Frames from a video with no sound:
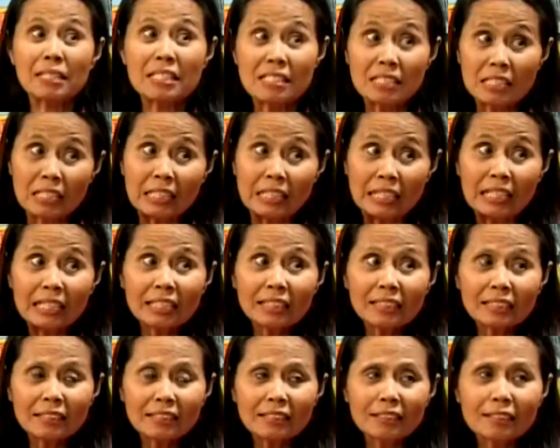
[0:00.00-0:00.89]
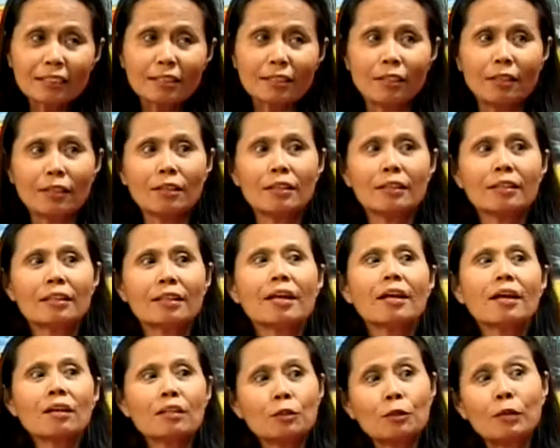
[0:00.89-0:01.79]
sling, you know.
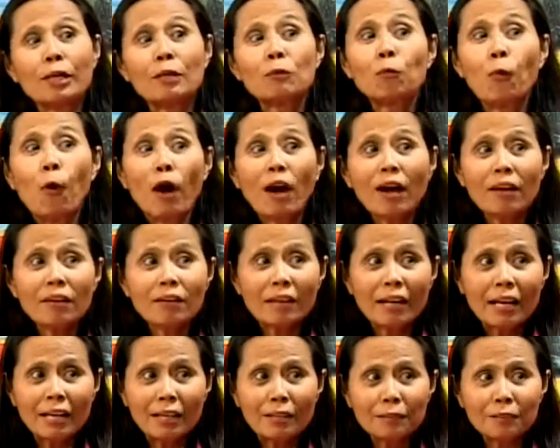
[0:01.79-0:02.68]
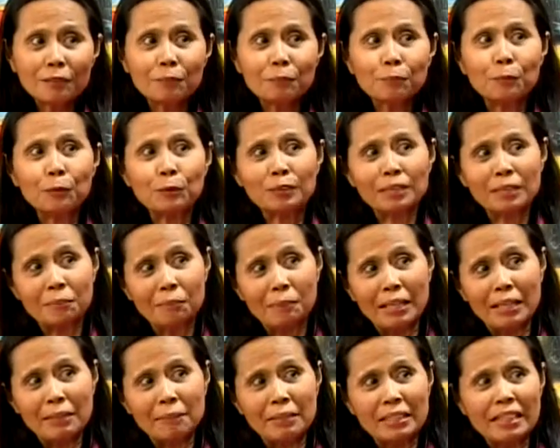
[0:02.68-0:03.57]
You can walk around, put the
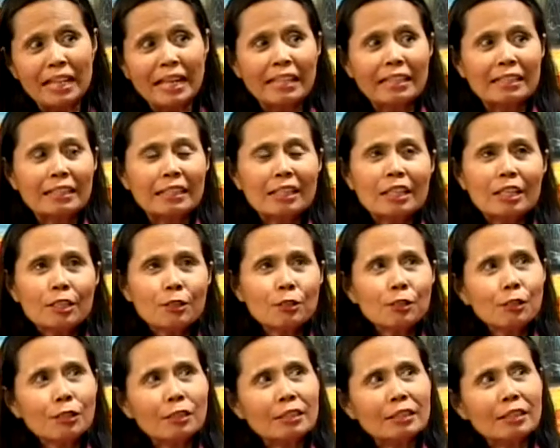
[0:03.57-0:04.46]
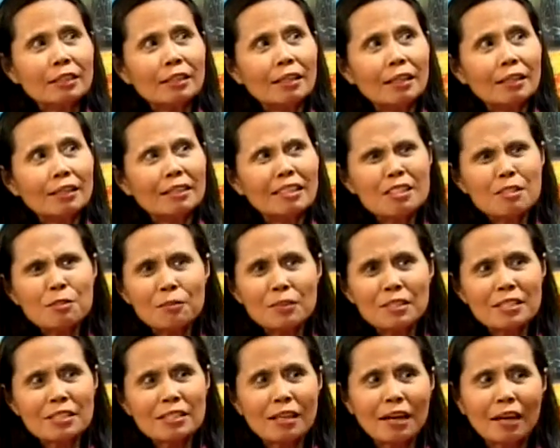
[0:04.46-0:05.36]
baby, like, you know, this
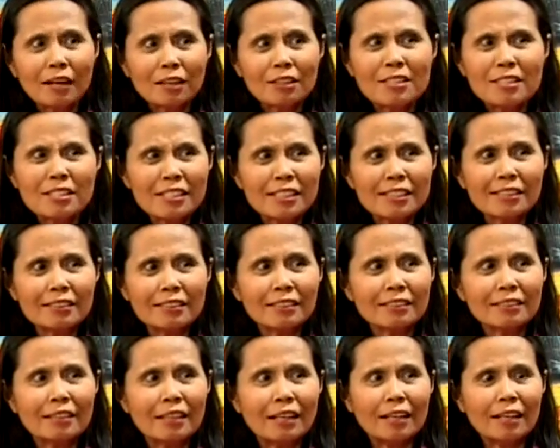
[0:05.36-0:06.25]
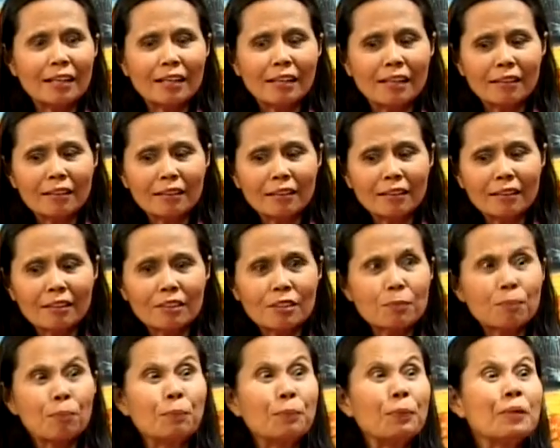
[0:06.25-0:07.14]
was considered
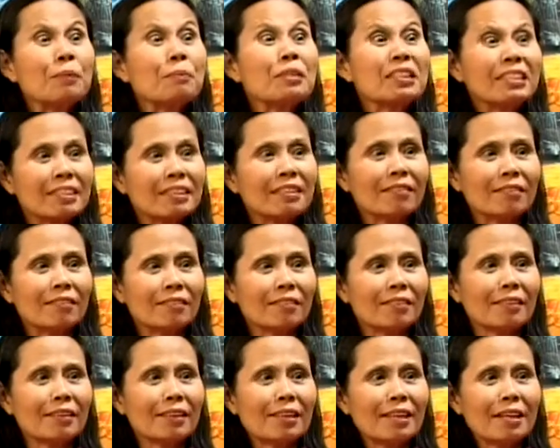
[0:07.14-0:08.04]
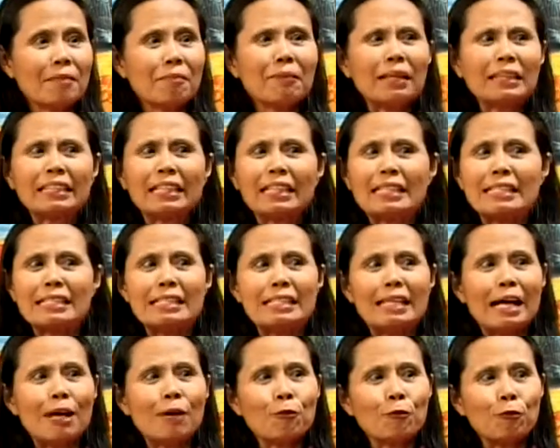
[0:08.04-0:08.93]
primitive. But it's
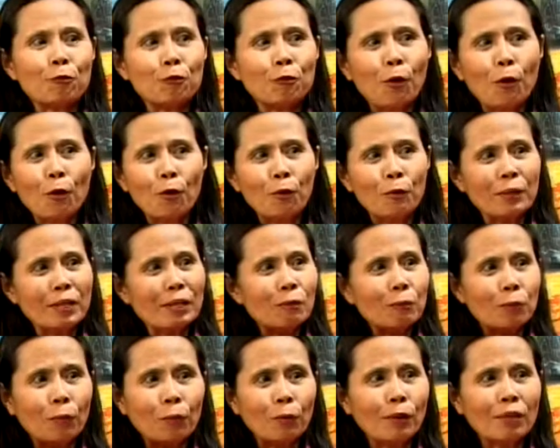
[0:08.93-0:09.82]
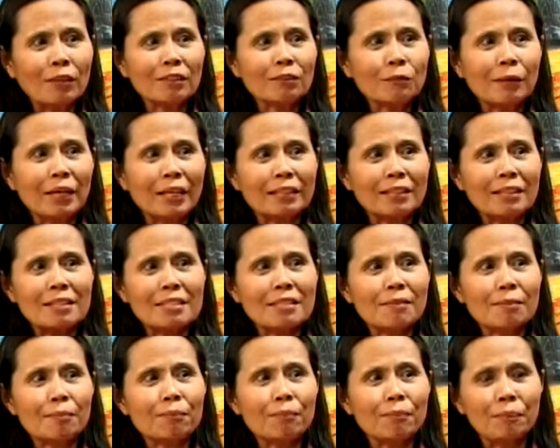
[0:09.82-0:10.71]
now going worldwide. There's
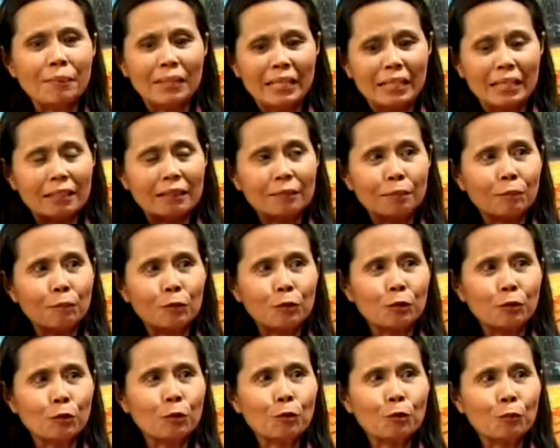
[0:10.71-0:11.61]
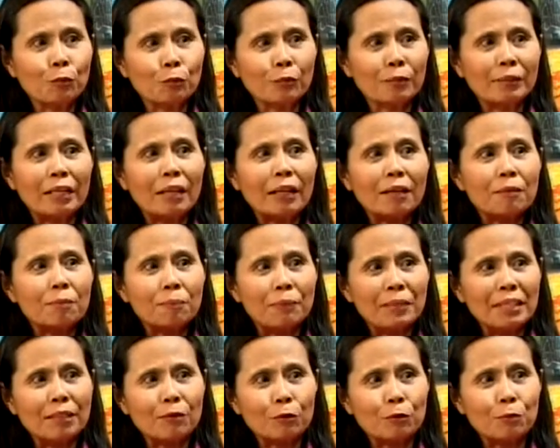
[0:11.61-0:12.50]
a big group, there are
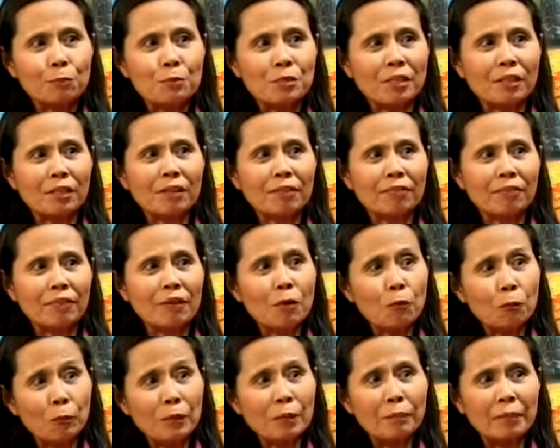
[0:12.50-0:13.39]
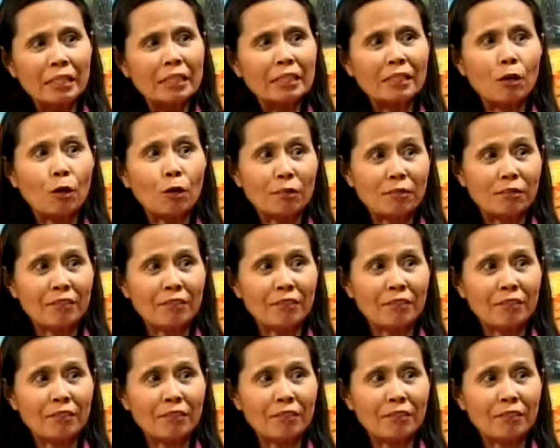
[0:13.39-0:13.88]
big groups of women on